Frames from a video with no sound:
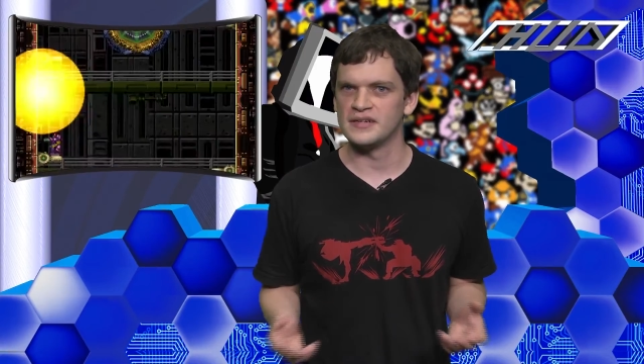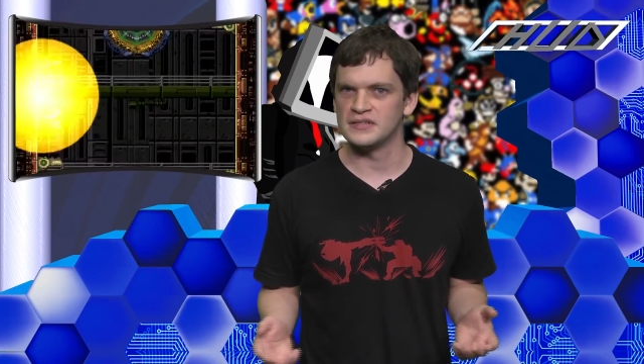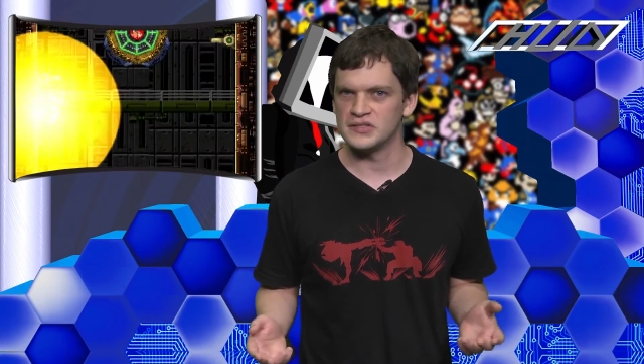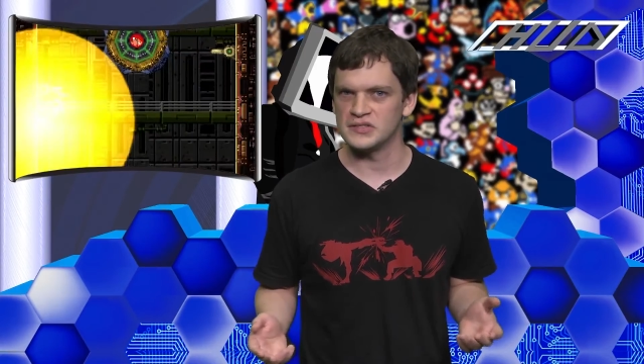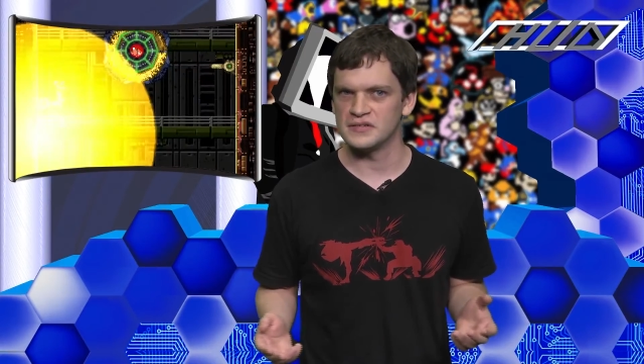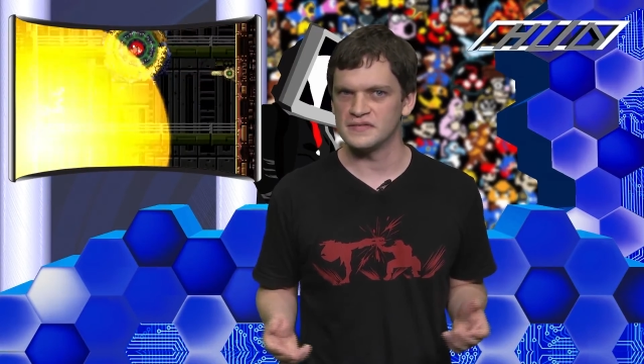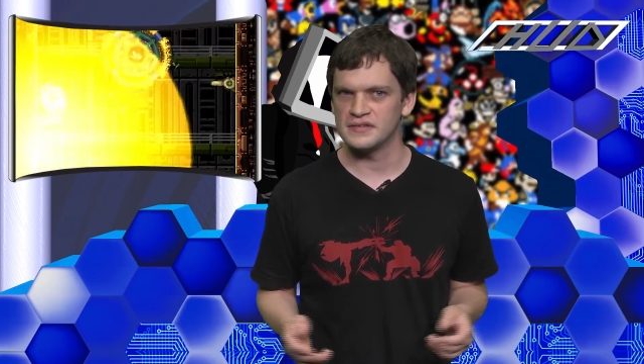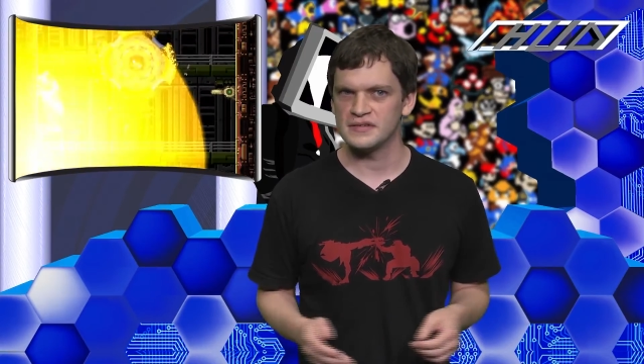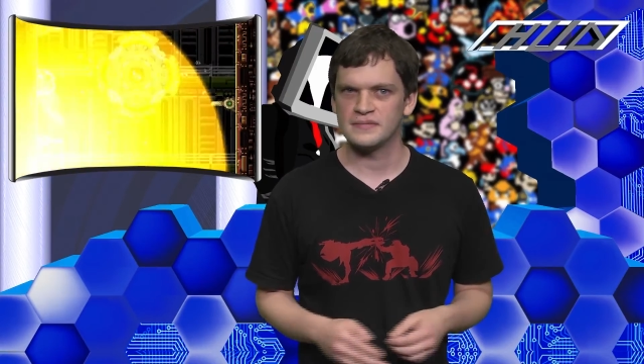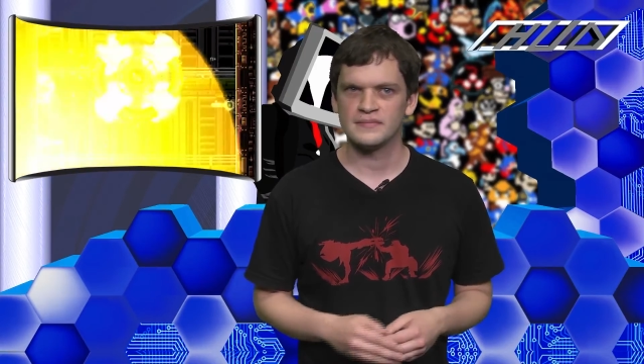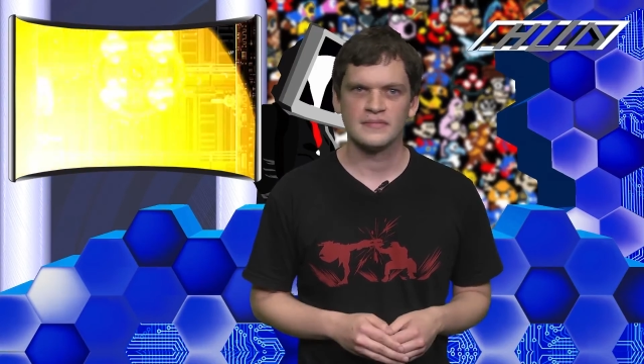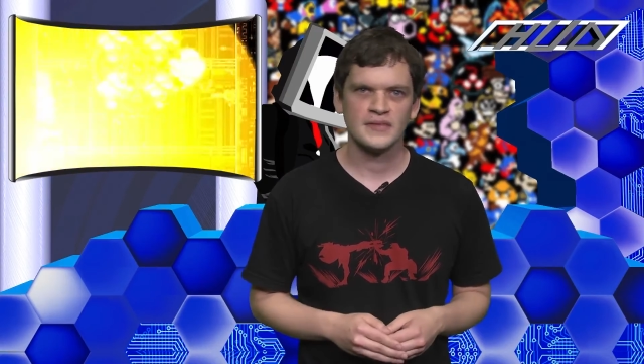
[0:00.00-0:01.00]
it deserved.
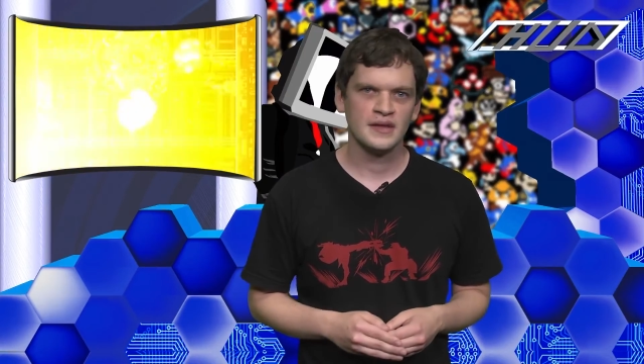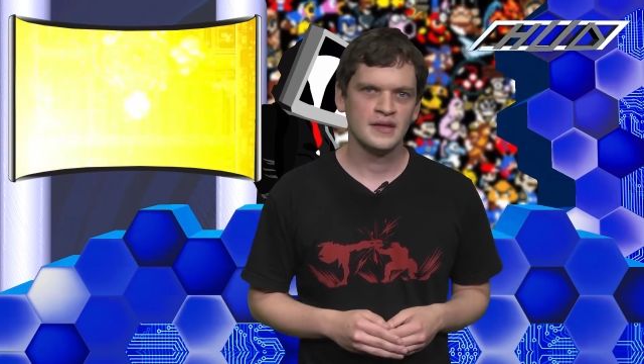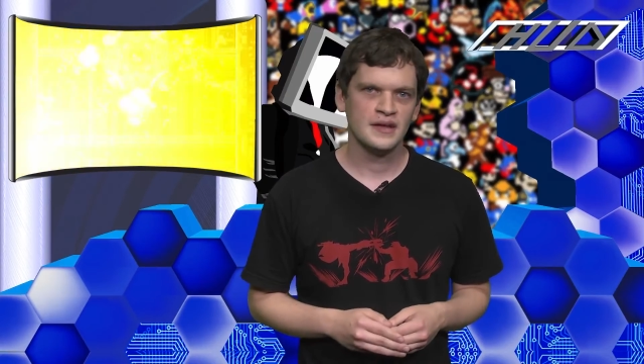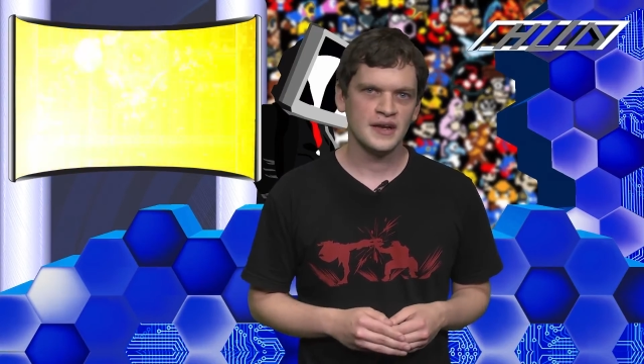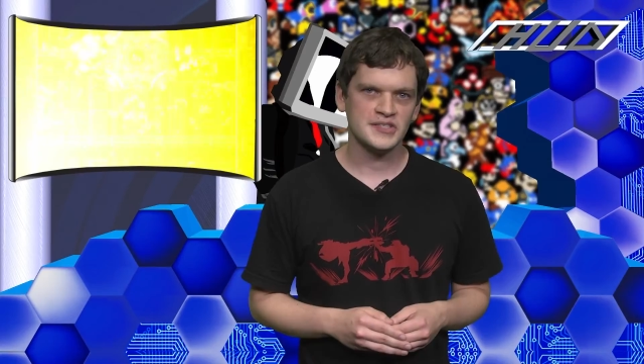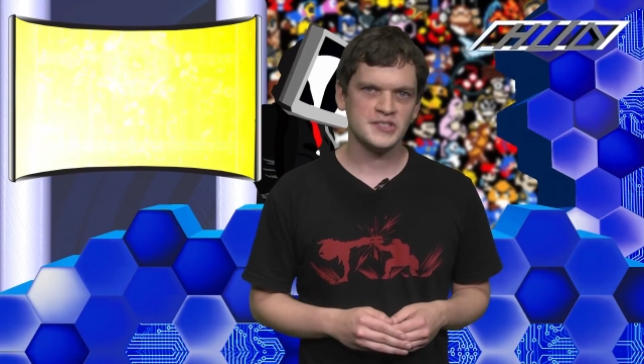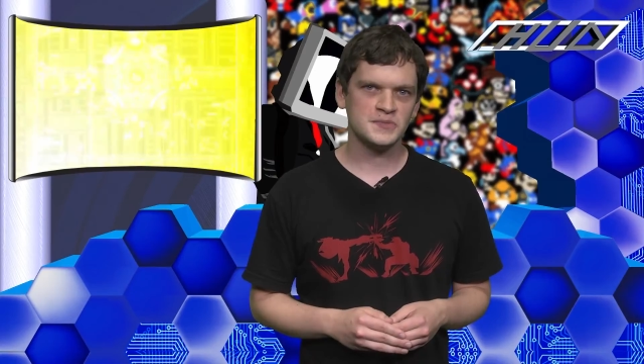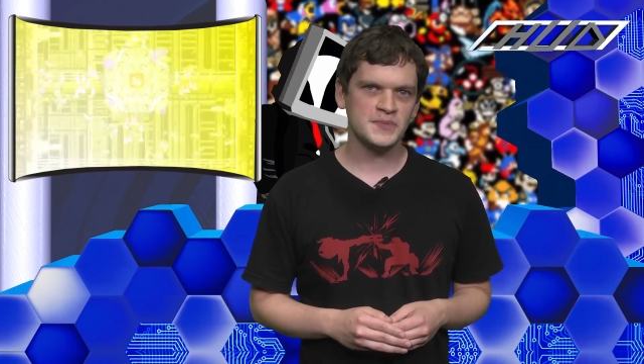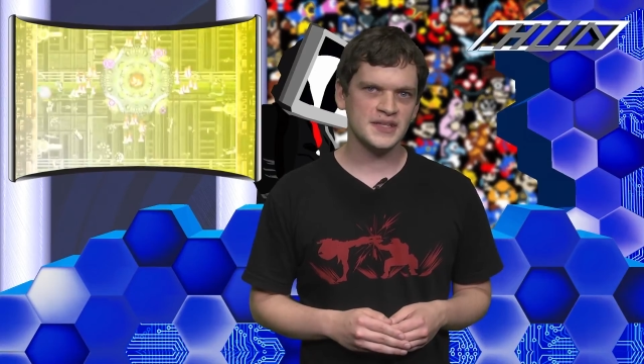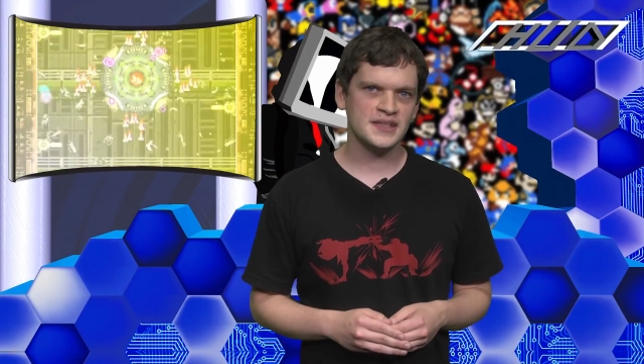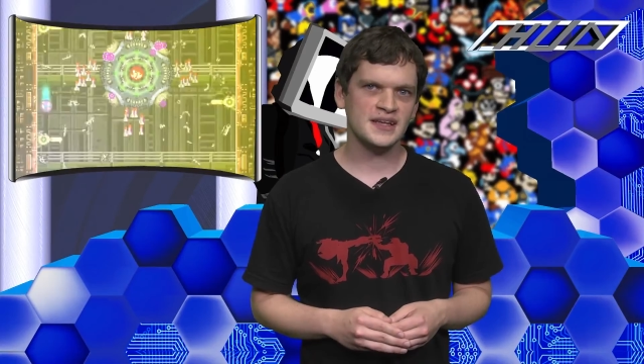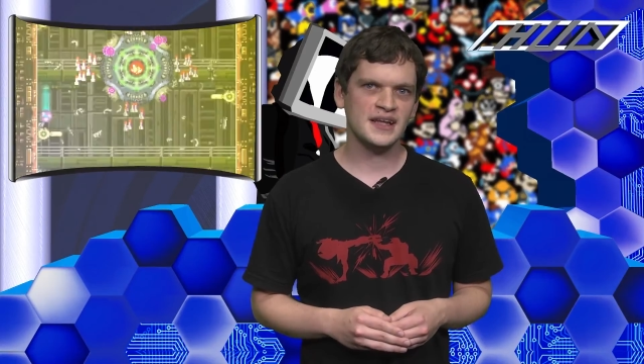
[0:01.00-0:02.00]
I suspect that